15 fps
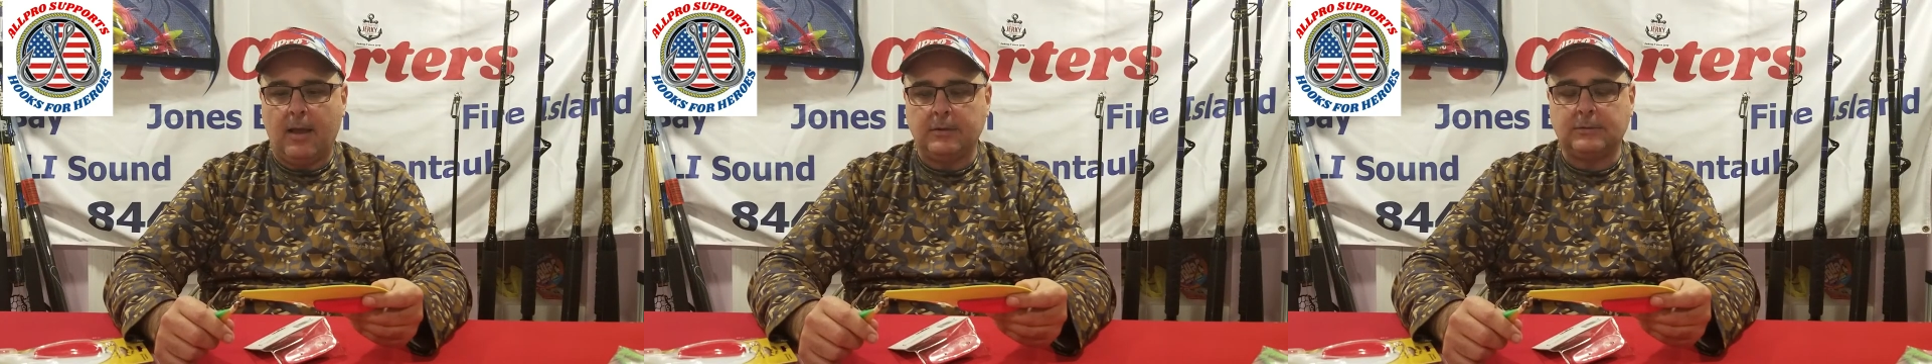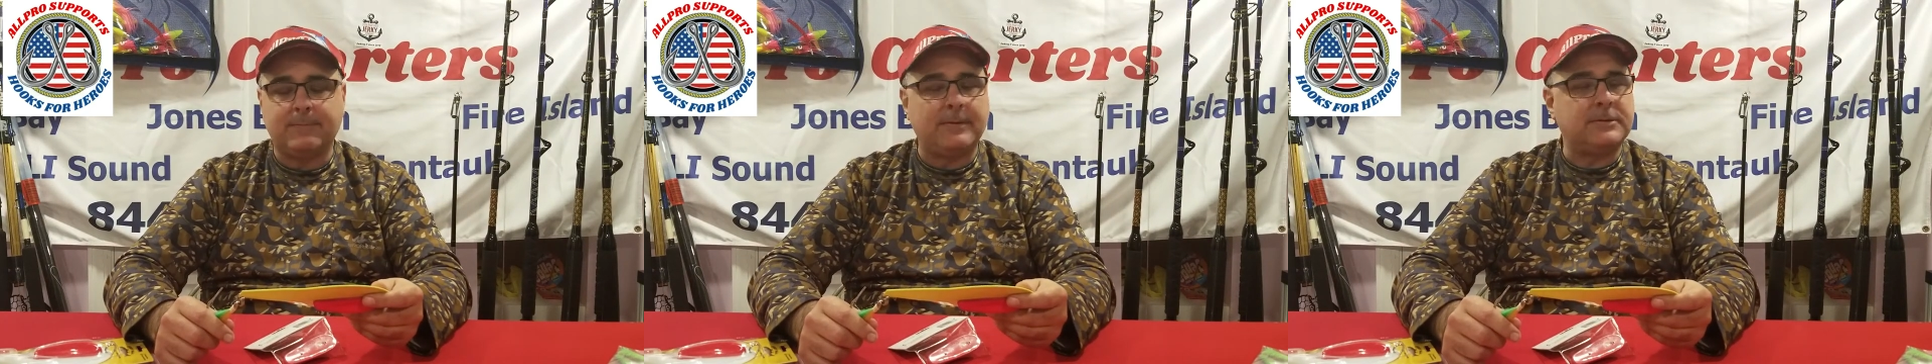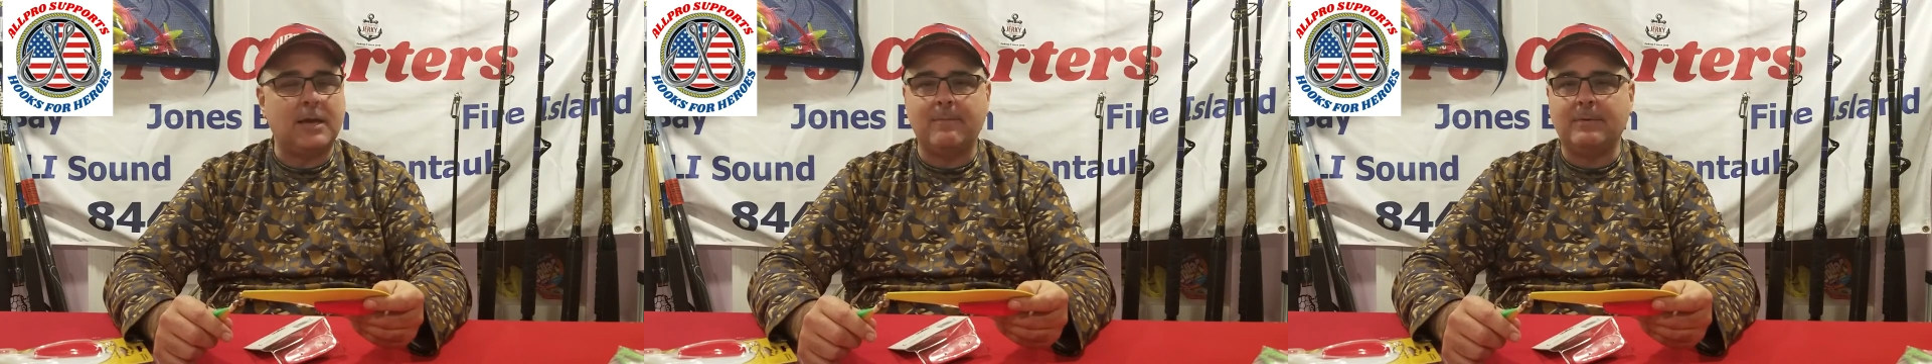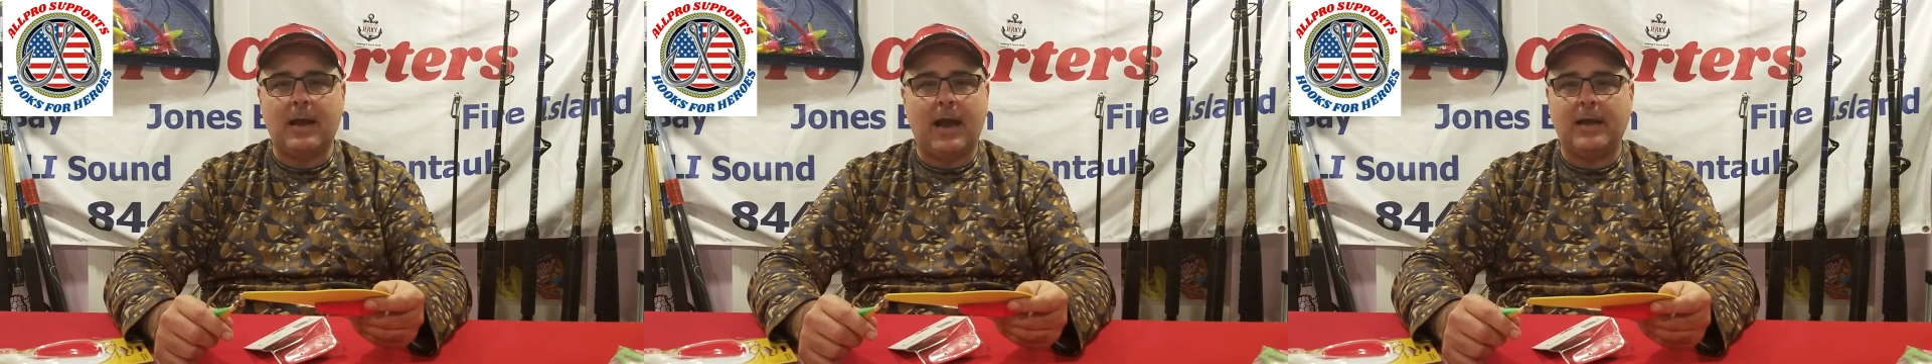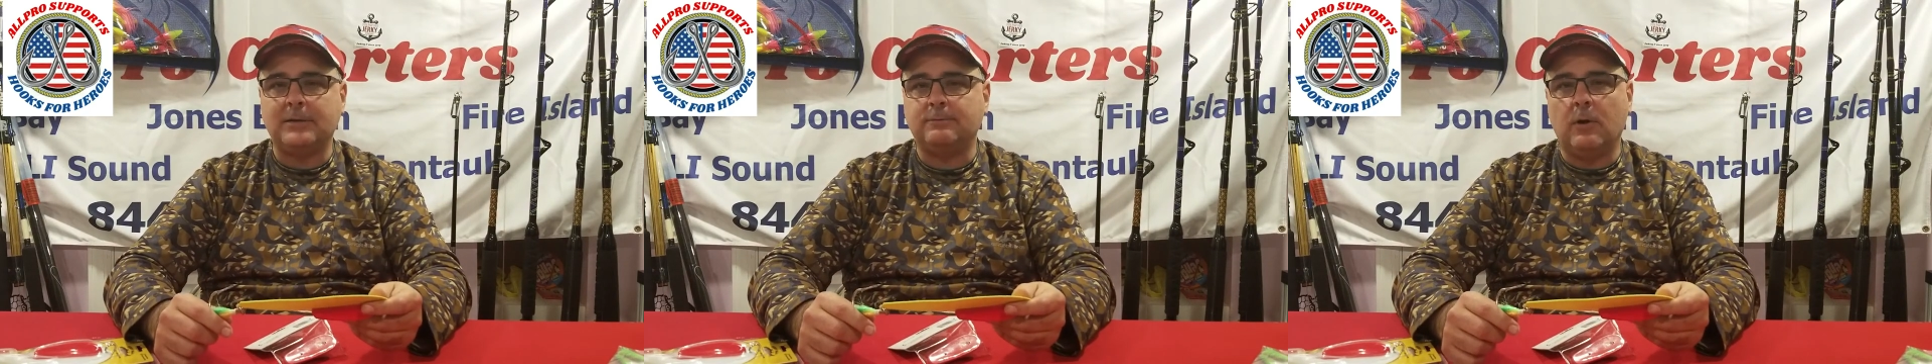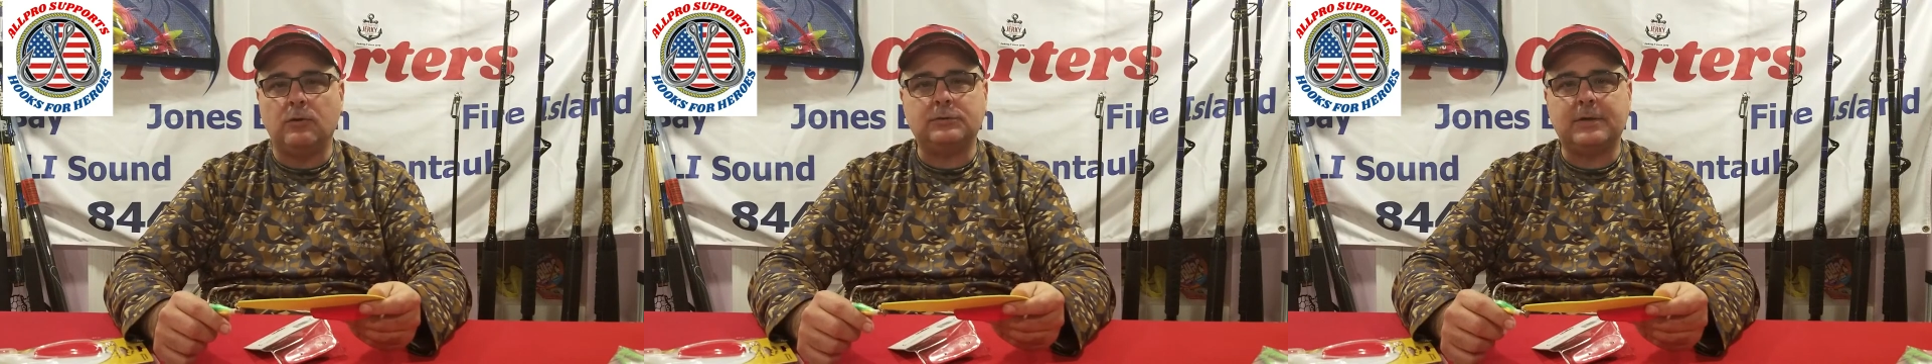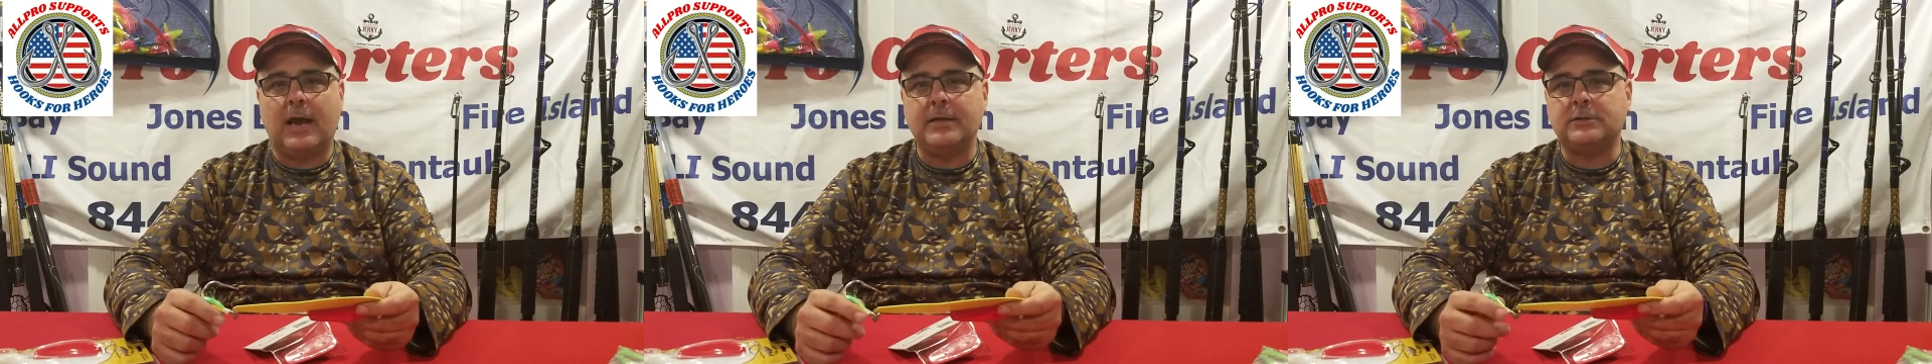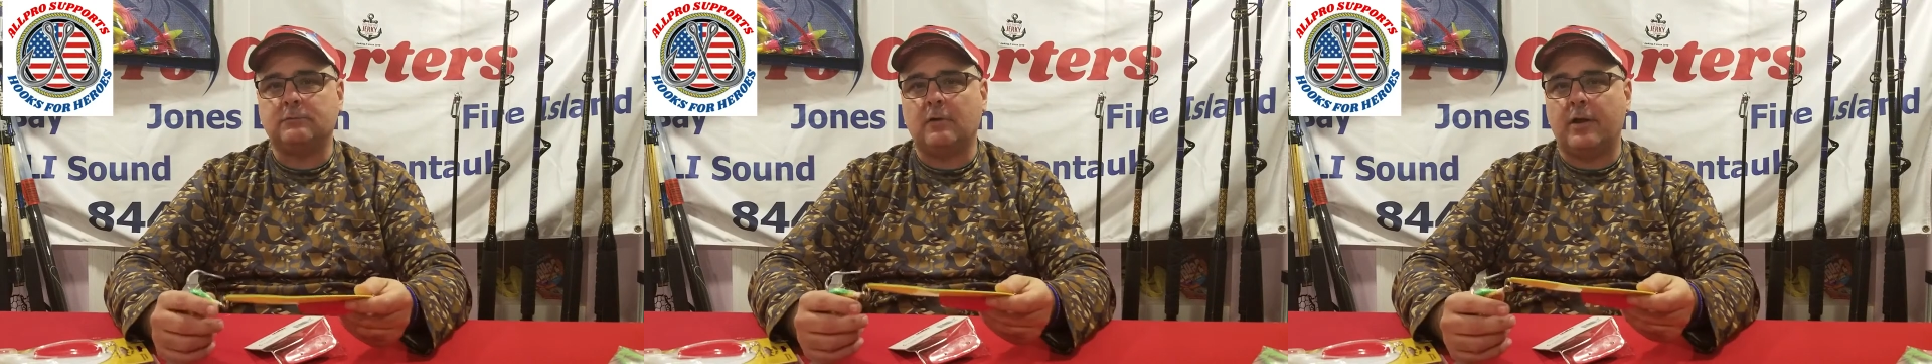But some guys, most
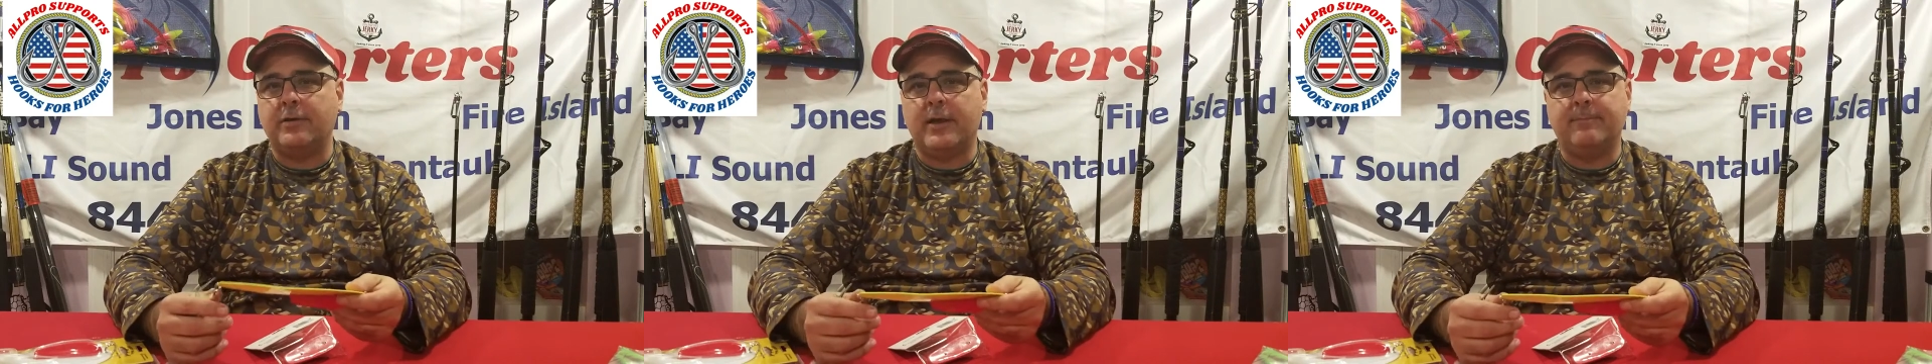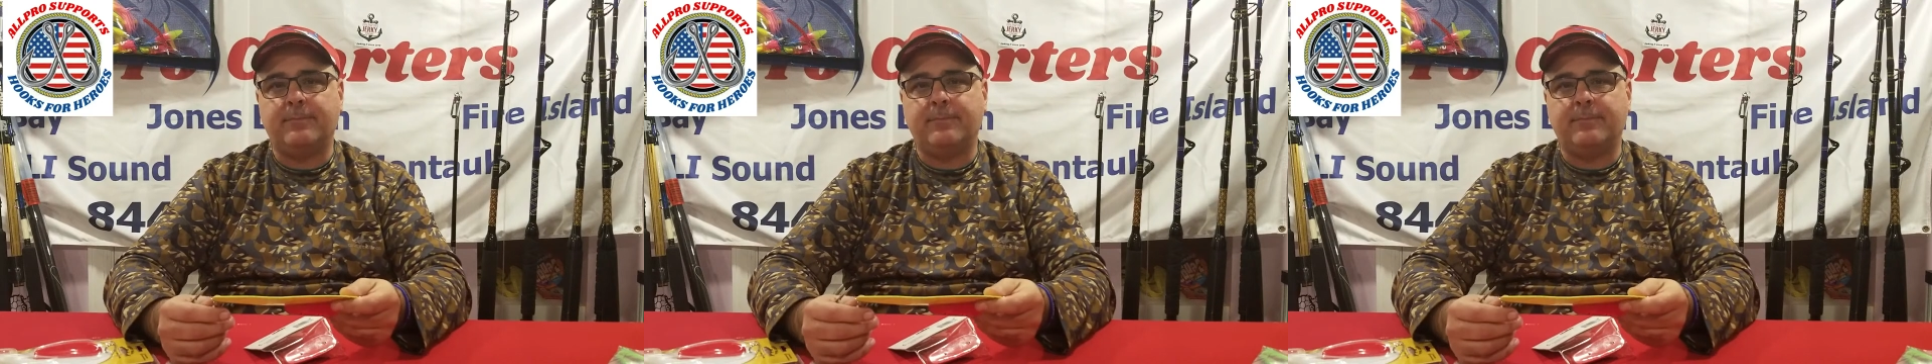guys are running their